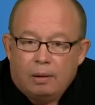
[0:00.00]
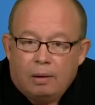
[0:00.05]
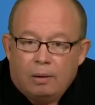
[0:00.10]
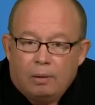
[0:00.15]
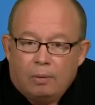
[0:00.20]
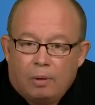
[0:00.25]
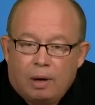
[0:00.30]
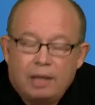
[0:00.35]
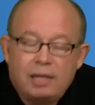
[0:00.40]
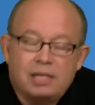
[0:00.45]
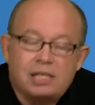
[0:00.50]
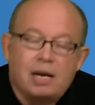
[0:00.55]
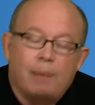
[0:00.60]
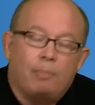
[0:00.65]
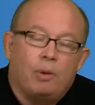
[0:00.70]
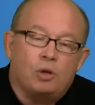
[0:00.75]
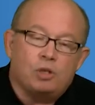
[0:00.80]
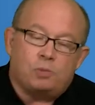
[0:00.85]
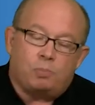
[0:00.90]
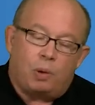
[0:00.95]
One of the things I'm
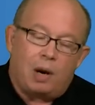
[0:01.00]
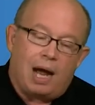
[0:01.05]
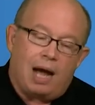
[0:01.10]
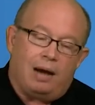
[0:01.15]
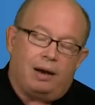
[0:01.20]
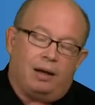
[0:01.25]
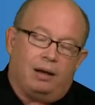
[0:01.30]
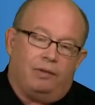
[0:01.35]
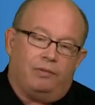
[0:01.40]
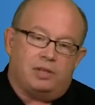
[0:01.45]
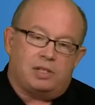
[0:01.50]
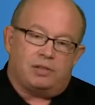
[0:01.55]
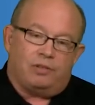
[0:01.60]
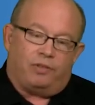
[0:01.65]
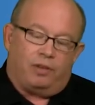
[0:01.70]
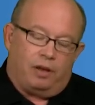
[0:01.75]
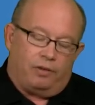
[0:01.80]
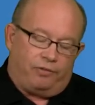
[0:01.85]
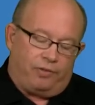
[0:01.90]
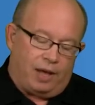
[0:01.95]
most proud of is a,
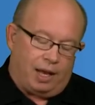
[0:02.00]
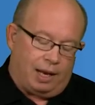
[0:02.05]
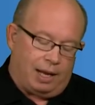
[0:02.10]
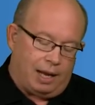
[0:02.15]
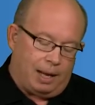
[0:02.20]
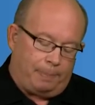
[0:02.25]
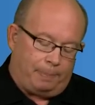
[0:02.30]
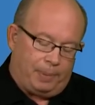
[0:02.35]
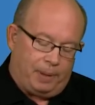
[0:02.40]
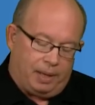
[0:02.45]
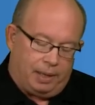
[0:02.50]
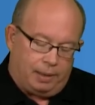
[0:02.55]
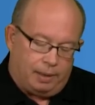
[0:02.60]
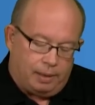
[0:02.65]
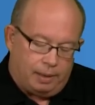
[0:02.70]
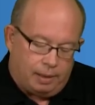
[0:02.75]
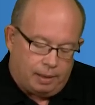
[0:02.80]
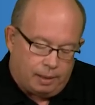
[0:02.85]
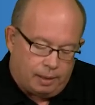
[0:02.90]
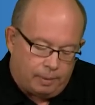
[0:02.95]
a up in
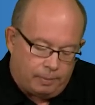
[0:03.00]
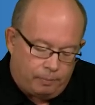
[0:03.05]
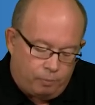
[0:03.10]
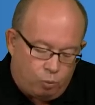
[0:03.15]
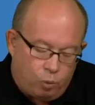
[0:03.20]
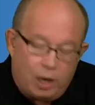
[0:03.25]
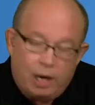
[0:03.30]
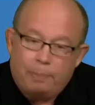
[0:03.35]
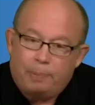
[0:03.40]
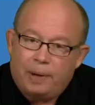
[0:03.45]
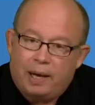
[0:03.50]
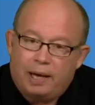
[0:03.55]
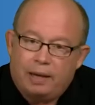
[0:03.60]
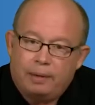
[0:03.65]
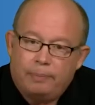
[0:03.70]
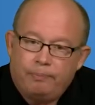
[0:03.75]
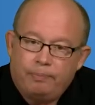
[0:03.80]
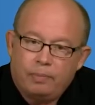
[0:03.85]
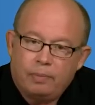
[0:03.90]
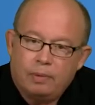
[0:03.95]
uh, Winnipeg,
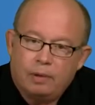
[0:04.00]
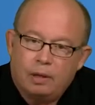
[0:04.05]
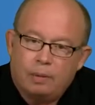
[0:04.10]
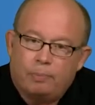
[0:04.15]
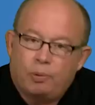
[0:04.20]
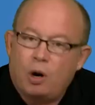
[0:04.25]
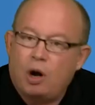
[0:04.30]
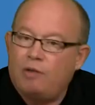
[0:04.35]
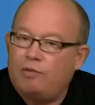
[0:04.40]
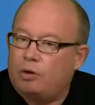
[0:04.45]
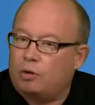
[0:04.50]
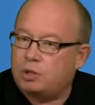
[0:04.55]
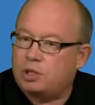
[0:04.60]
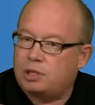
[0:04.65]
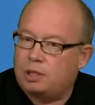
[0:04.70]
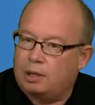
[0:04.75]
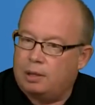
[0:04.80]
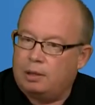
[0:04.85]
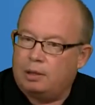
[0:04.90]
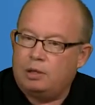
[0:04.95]
the provost
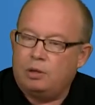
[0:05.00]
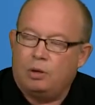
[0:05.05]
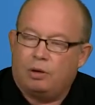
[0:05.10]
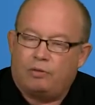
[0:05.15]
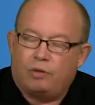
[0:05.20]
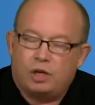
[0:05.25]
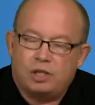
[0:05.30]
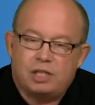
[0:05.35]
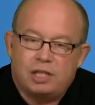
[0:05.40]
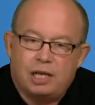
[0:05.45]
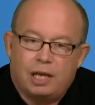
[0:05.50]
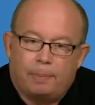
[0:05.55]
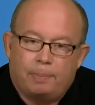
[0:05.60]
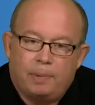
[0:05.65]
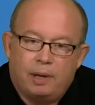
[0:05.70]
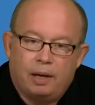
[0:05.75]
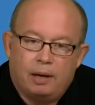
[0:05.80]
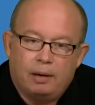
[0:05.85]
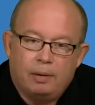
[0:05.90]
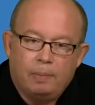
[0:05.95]
of the university up
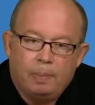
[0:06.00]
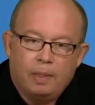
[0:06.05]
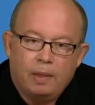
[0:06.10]
there.